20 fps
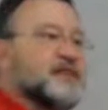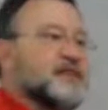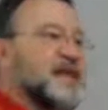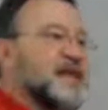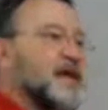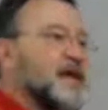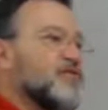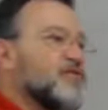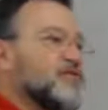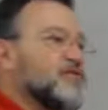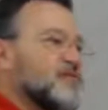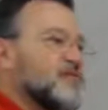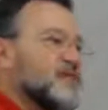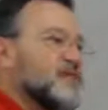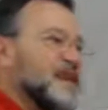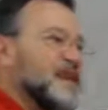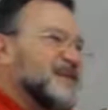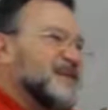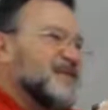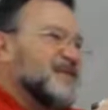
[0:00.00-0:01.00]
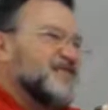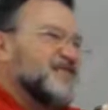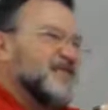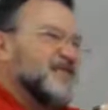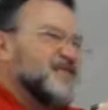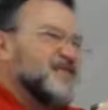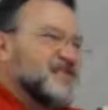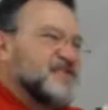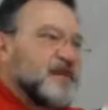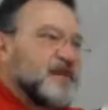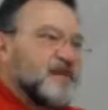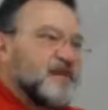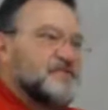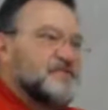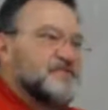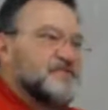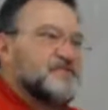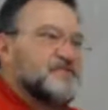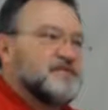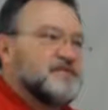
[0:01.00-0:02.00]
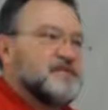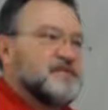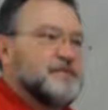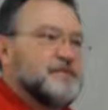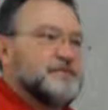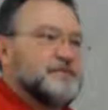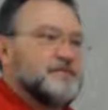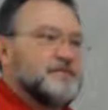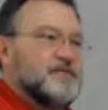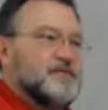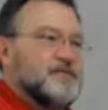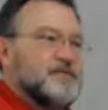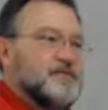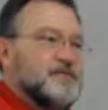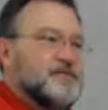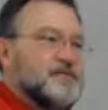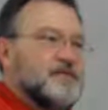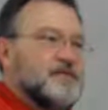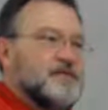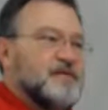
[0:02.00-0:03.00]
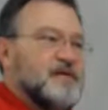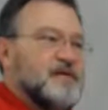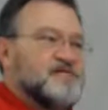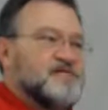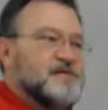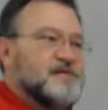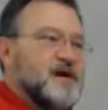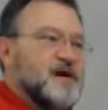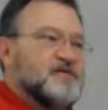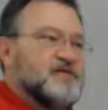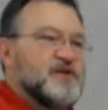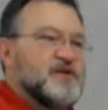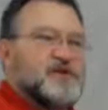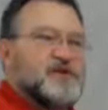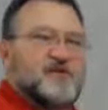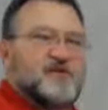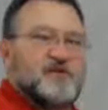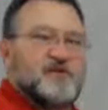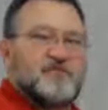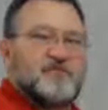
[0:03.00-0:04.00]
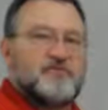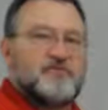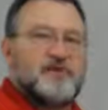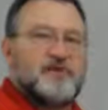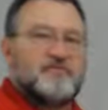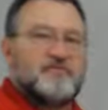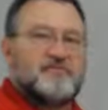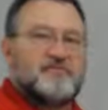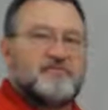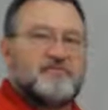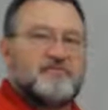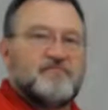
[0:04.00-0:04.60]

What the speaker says: the calcium in and of itself is not changing, right?